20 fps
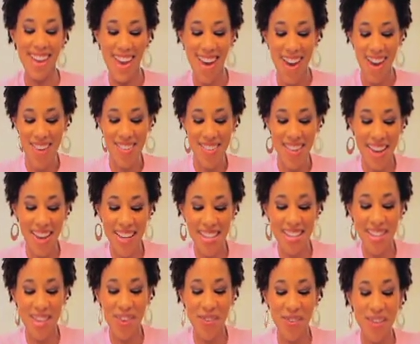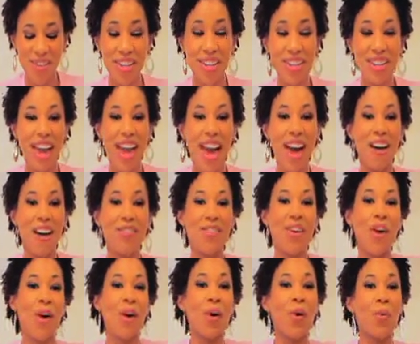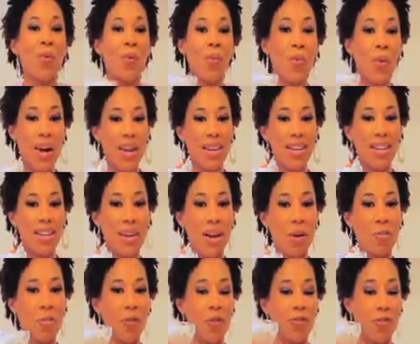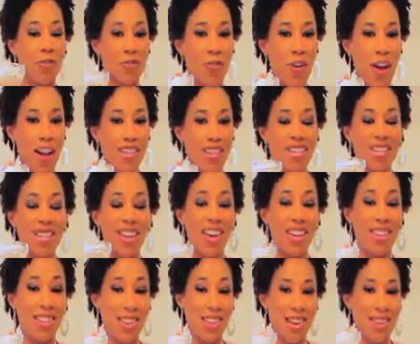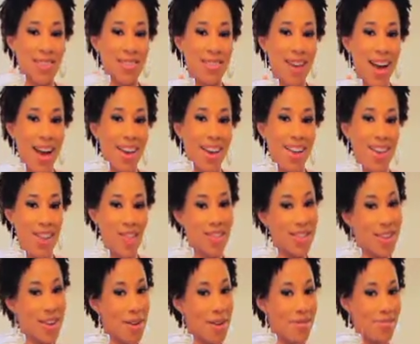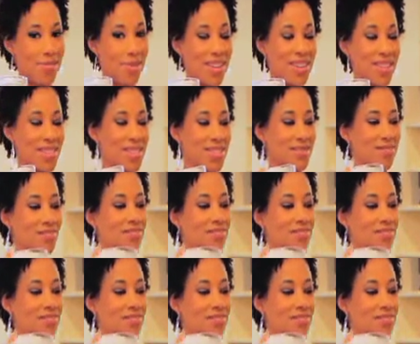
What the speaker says: Okay, so we're gonna have 1 cup of fresh young Thai coconut meat.